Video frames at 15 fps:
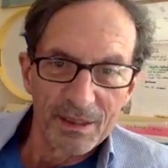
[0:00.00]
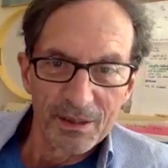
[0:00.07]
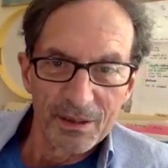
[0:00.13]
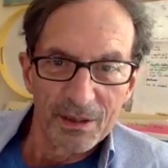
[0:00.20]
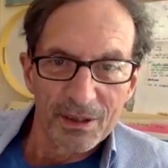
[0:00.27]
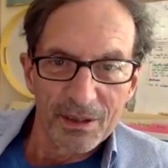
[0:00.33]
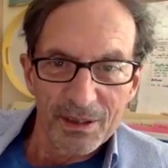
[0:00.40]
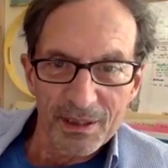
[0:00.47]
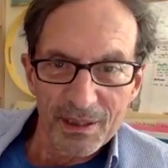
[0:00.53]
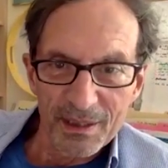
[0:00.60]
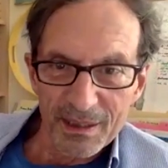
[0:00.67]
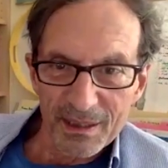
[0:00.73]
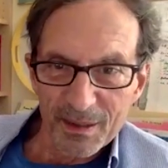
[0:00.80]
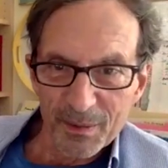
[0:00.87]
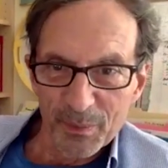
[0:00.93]
yours, this
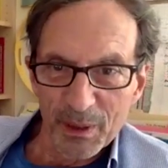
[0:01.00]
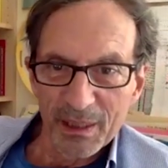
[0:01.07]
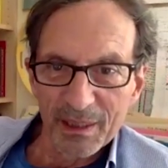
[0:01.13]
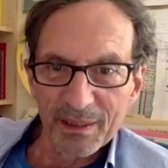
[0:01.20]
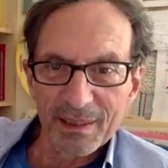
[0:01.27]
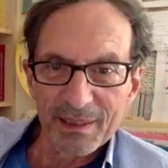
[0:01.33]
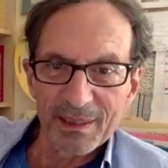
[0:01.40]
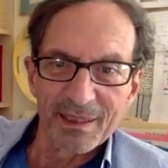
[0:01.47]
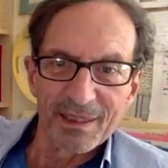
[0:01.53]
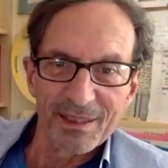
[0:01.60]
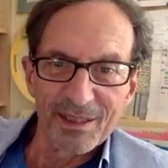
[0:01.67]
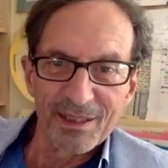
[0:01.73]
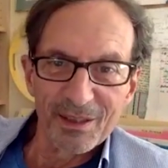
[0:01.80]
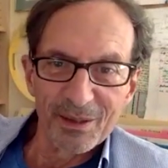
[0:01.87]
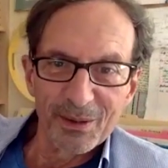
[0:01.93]
is me, this is
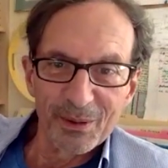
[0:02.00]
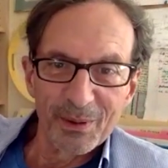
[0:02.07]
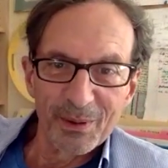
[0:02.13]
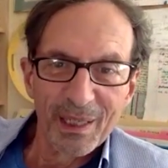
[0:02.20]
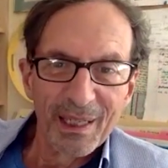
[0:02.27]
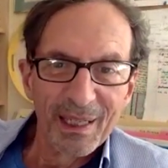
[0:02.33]
you.